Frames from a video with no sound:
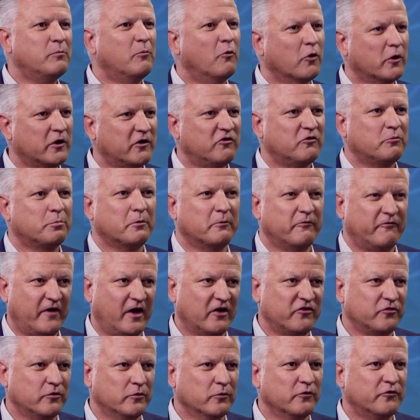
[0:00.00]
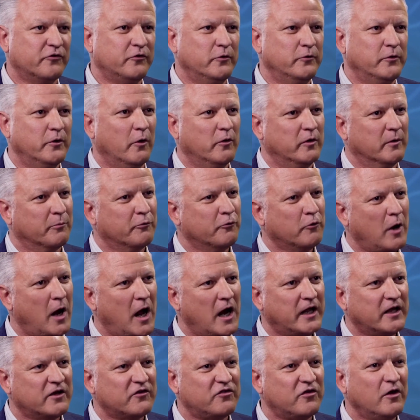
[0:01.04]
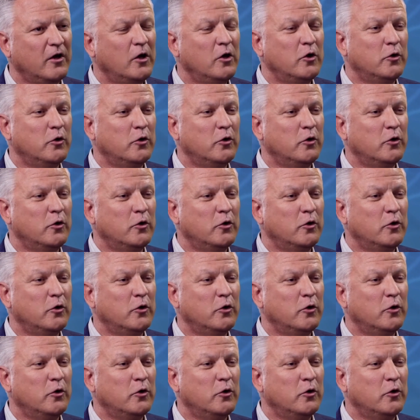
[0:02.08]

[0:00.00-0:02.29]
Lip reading: mortgage professionals who know the products,